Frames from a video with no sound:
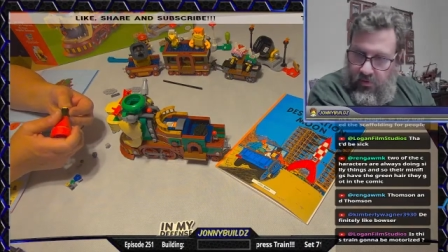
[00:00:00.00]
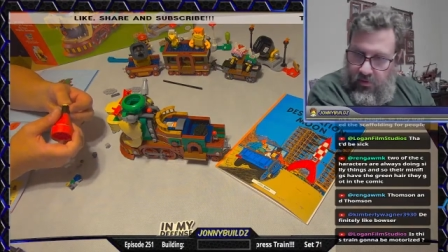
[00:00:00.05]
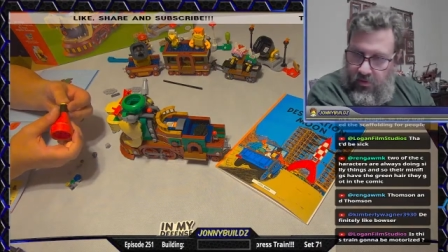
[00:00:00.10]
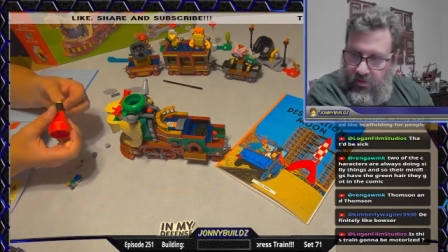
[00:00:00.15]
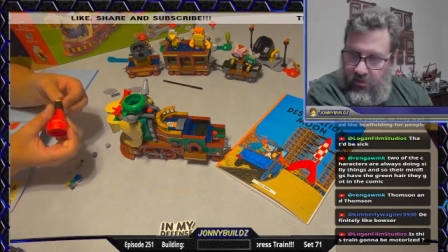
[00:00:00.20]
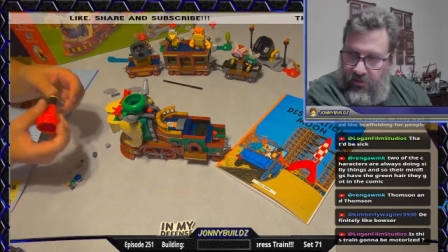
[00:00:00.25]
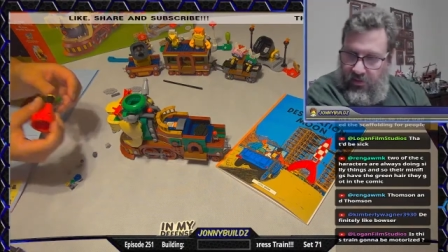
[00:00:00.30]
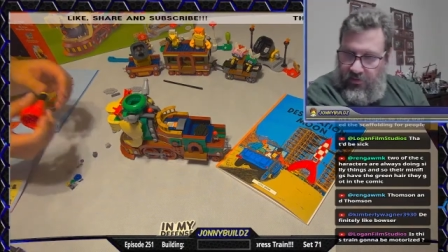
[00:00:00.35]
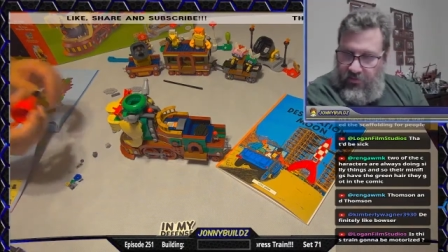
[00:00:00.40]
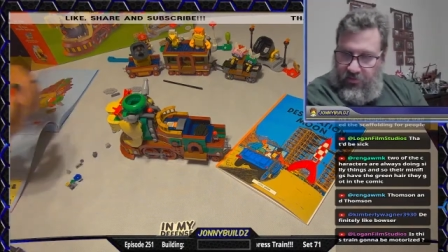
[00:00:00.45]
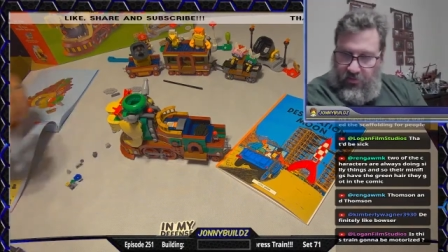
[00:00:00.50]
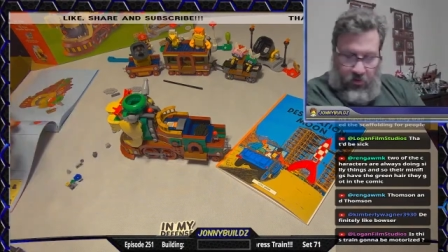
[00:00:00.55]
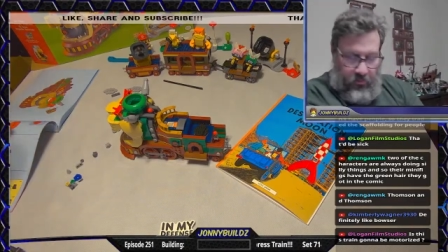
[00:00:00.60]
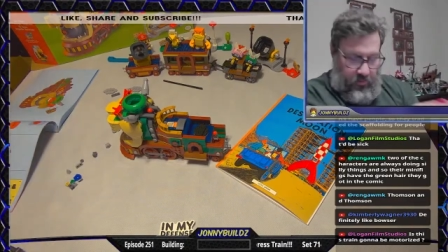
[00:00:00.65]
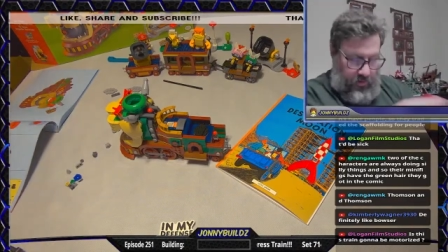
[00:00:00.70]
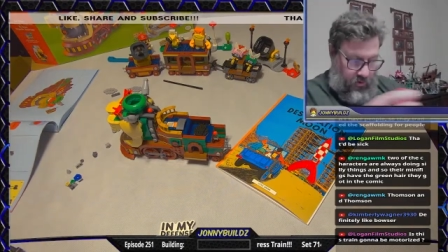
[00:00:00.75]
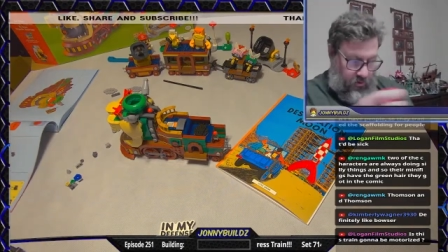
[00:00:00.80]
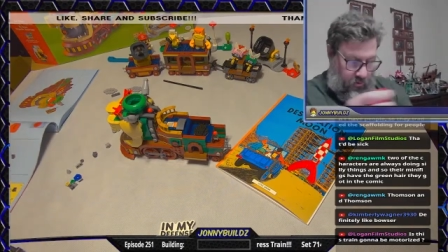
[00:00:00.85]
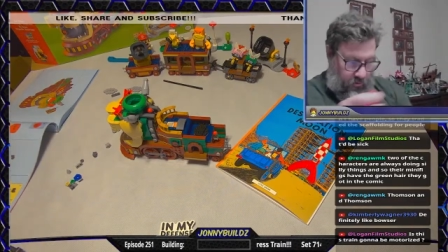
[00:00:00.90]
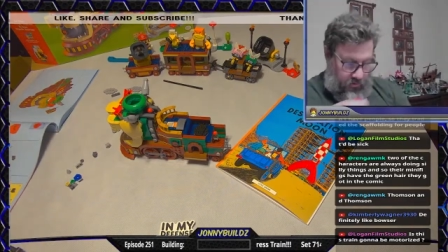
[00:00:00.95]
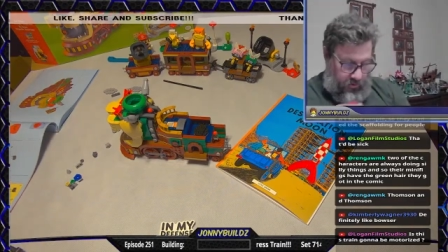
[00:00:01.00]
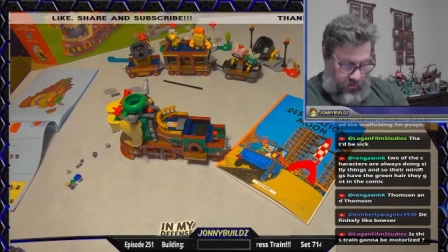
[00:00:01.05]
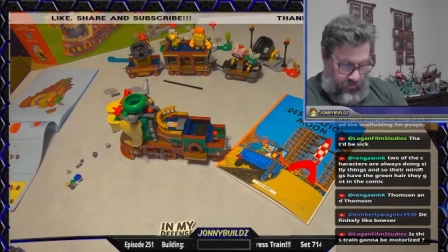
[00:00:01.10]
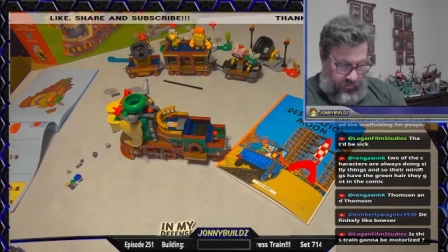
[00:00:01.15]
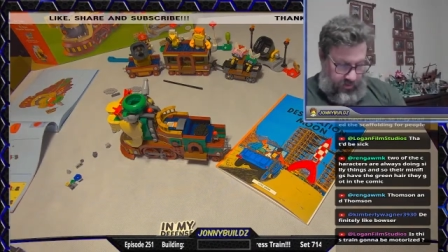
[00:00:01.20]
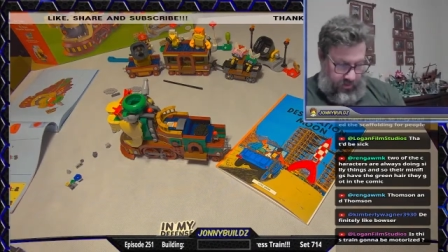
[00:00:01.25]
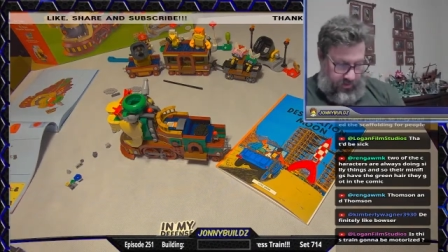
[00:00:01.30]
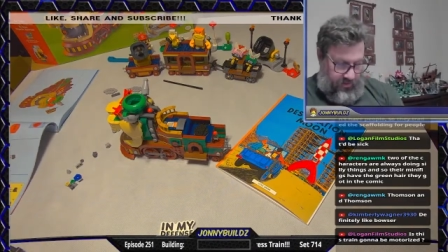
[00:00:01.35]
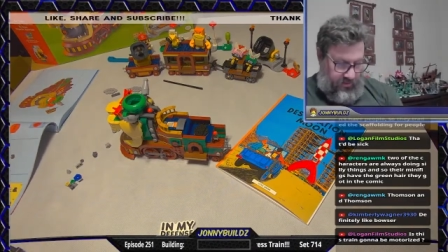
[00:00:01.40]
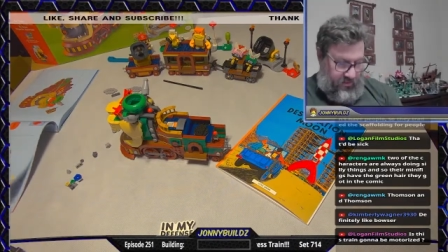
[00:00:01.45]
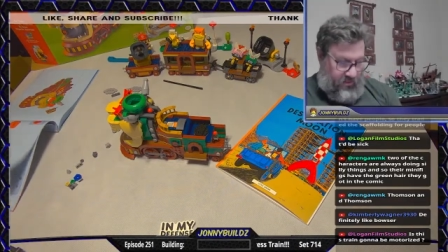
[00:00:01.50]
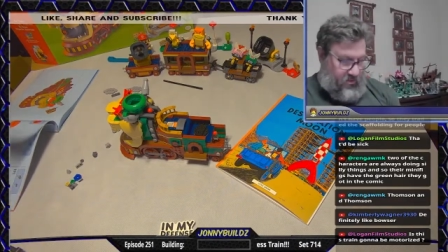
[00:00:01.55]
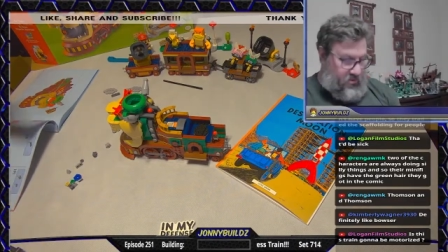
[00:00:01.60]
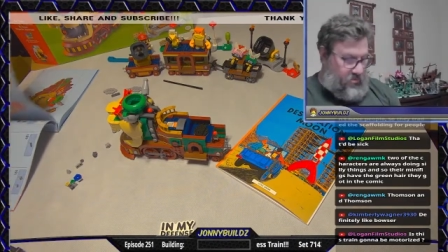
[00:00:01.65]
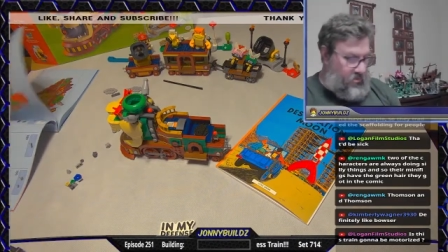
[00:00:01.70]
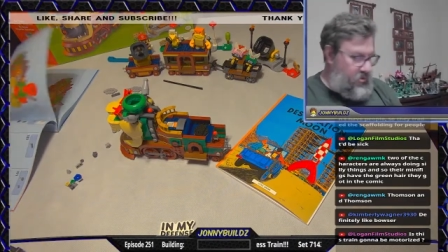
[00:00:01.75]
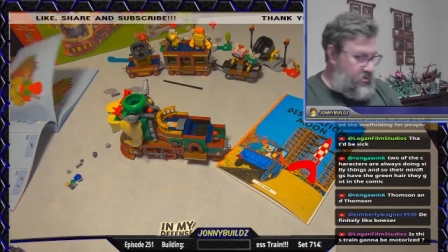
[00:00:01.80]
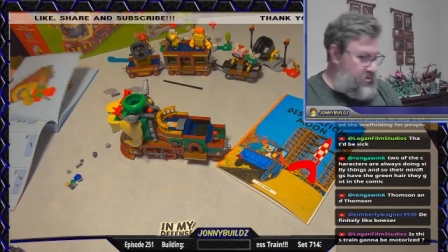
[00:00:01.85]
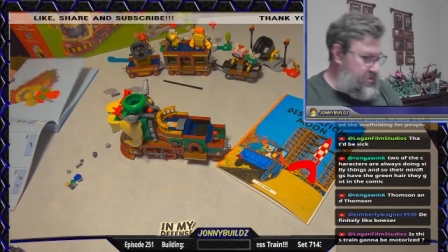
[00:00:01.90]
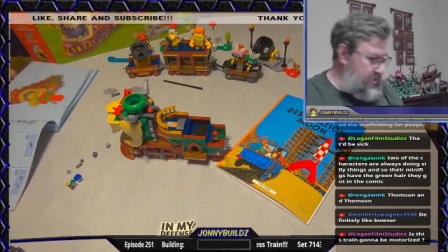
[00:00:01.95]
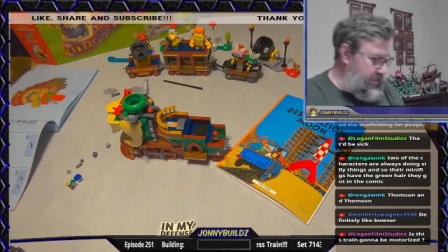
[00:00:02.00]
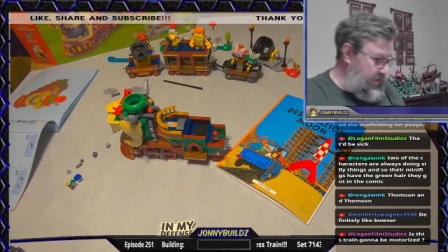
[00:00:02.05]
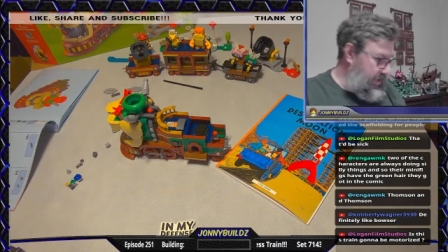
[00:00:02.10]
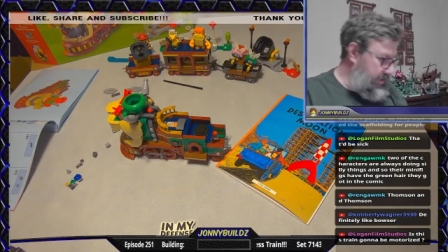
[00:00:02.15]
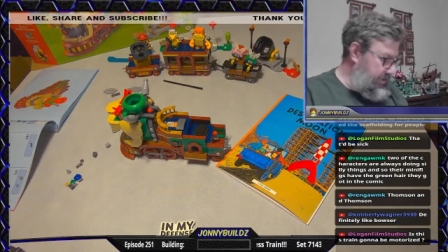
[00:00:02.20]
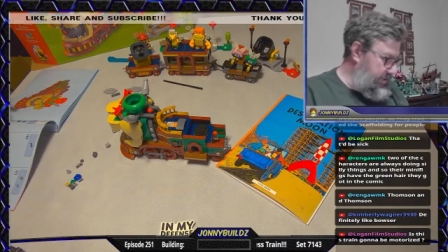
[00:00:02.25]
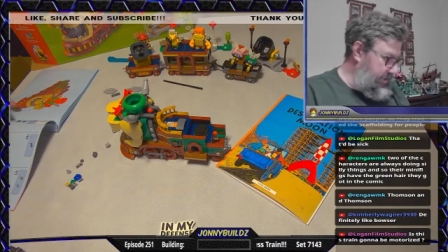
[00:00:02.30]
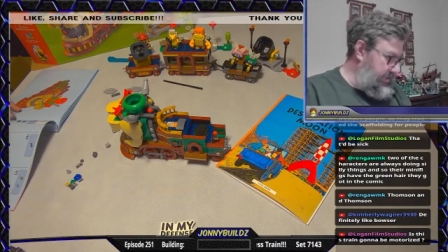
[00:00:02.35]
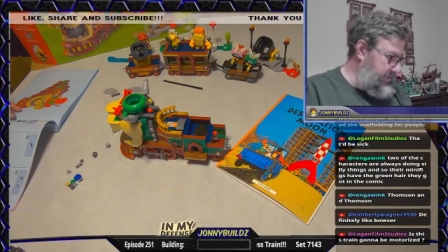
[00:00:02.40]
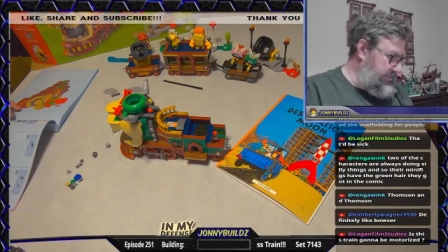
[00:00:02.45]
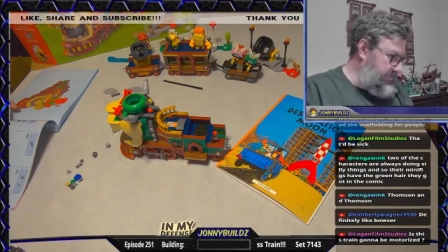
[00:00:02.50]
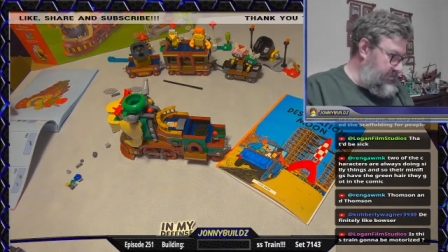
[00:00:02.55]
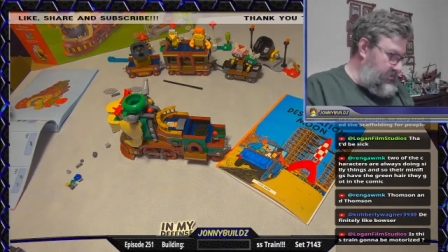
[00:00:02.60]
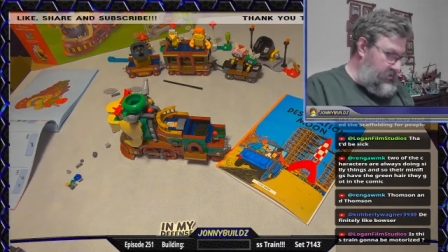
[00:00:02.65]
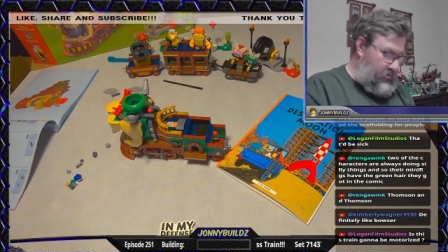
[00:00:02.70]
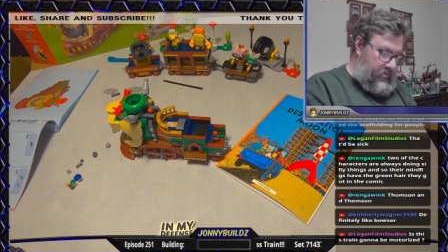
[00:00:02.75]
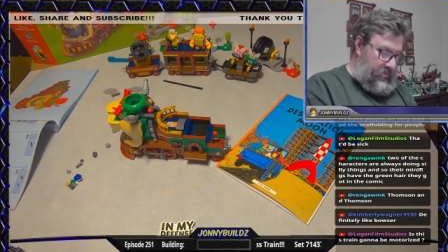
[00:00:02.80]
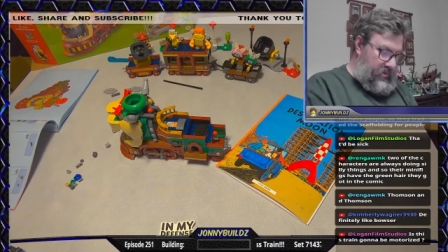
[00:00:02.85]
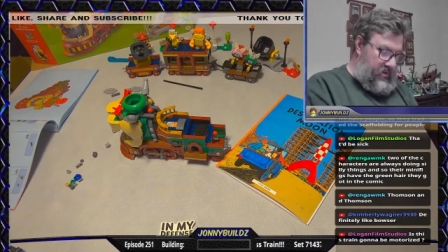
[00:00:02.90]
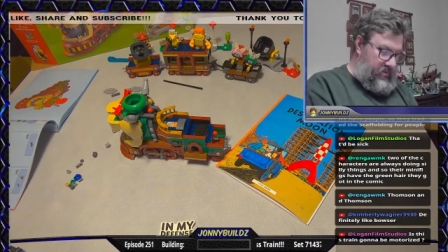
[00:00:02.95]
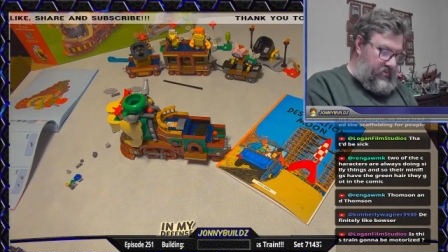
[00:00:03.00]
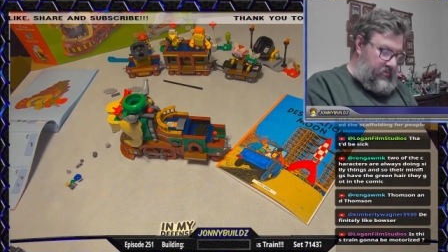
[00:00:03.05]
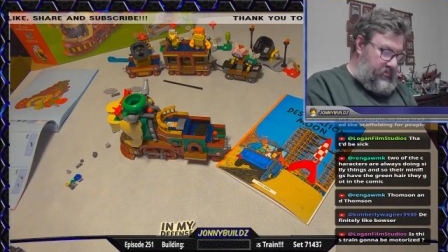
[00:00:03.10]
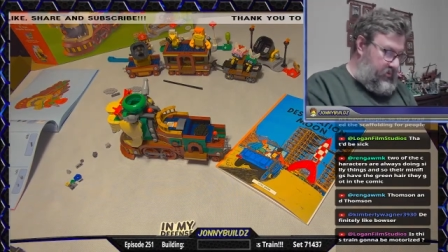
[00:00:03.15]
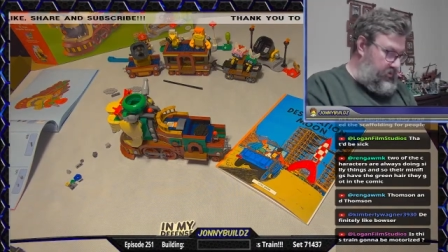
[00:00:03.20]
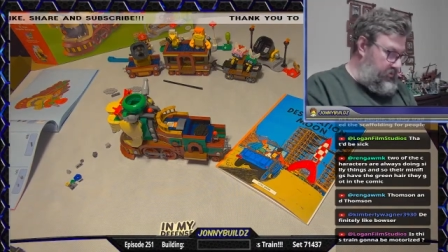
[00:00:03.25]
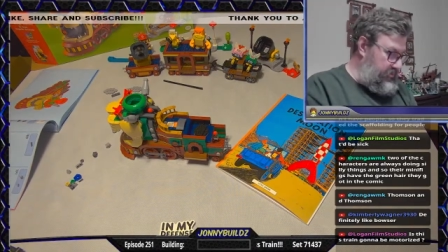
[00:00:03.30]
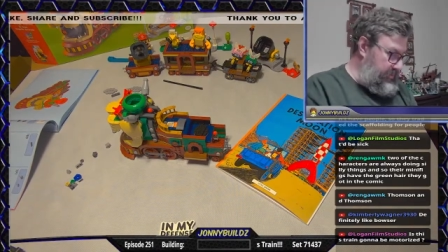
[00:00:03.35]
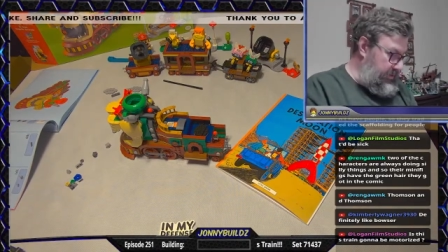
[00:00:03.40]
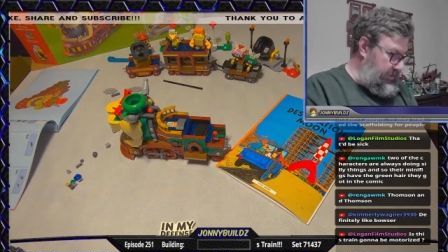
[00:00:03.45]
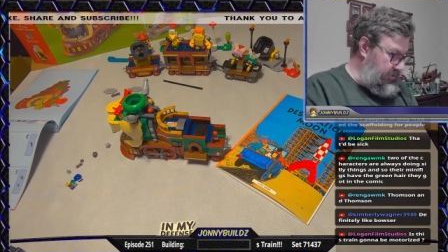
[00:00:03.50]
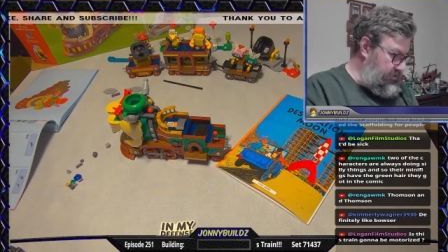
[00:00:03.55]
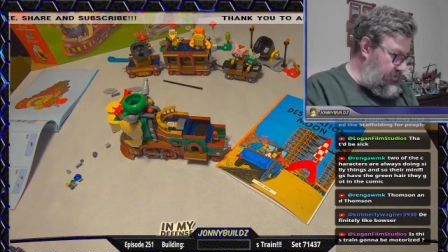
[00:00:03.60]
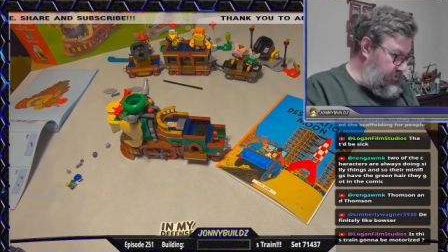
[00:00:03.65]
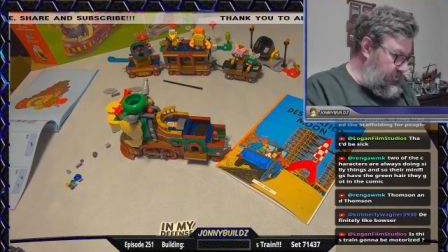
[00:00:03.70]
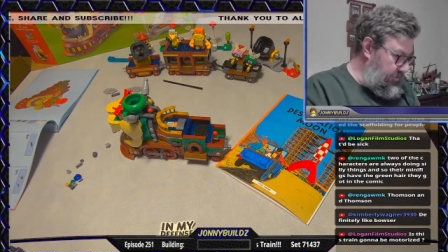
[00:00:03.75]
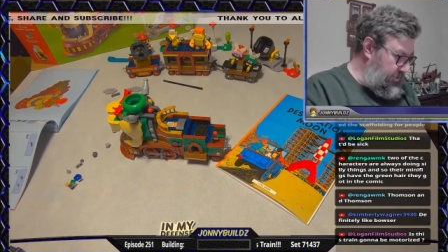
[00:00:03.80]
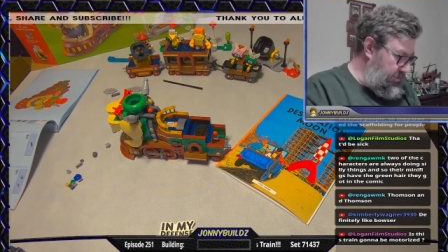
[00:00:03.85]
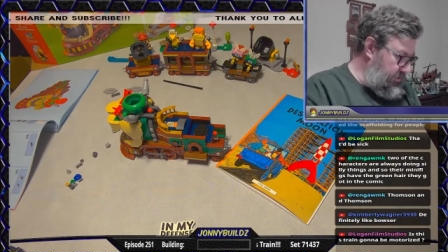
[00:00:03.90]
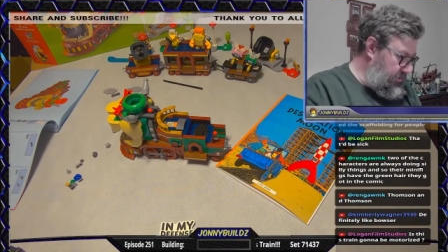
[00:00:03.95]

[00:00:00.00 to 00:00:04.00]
This is going to be cool too because the smokestack has a little bit of movement to it.